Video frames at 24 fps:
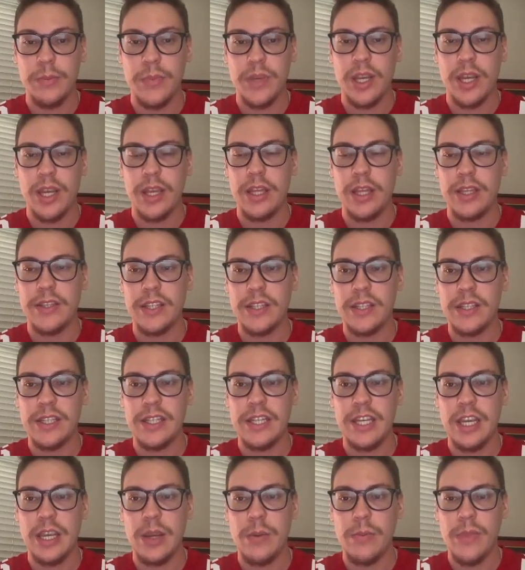And this is a
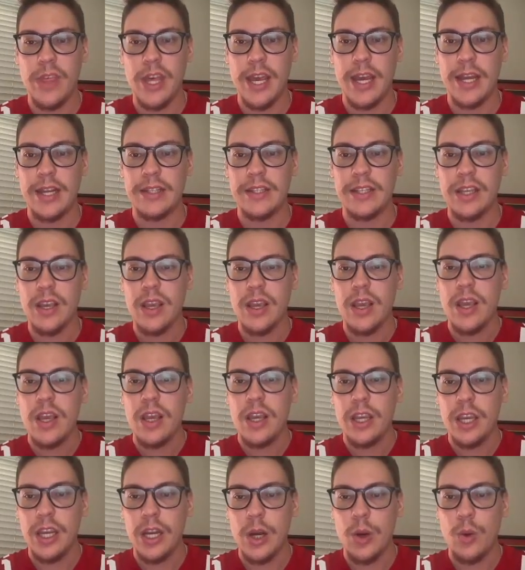team that,
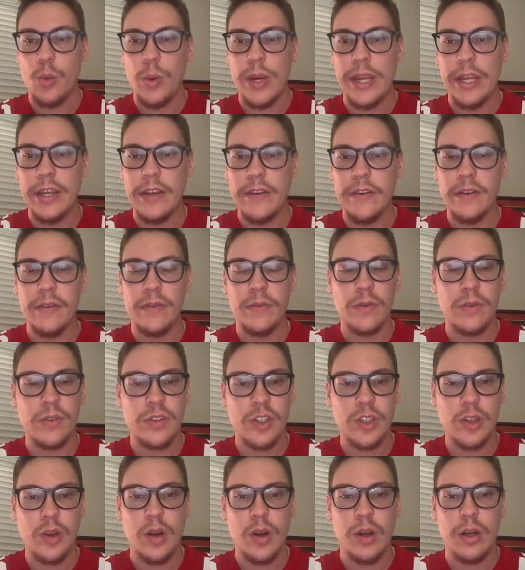we
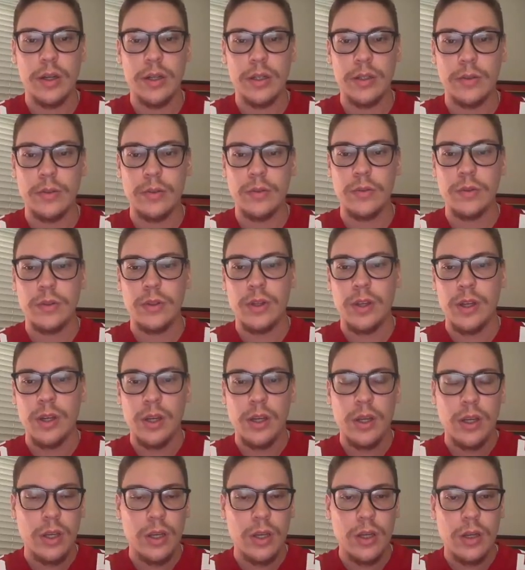saw
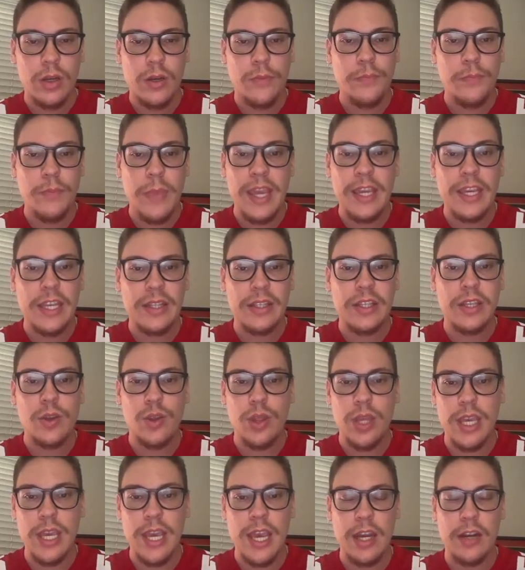make it to
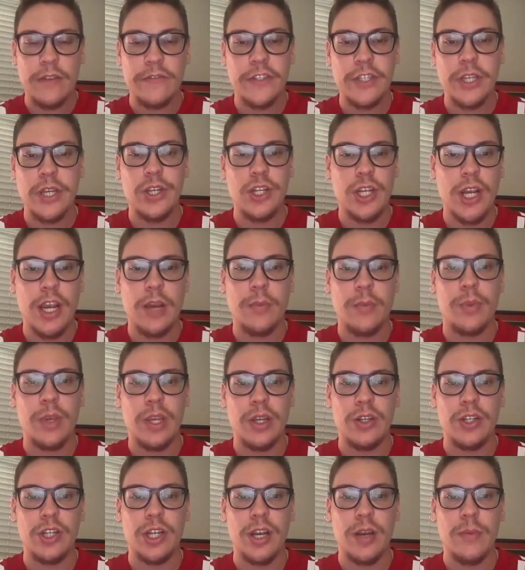the NFC
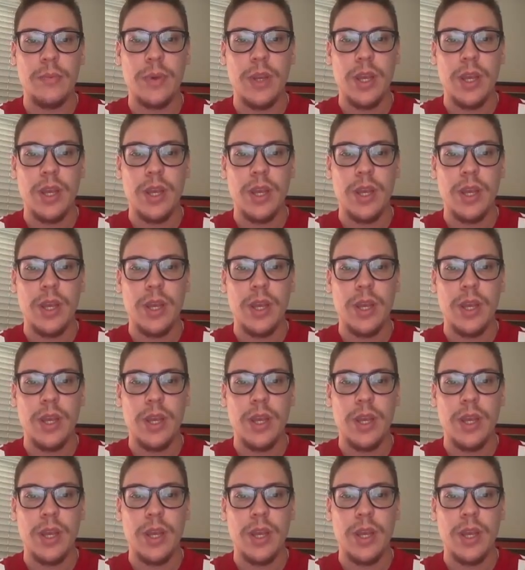Championship.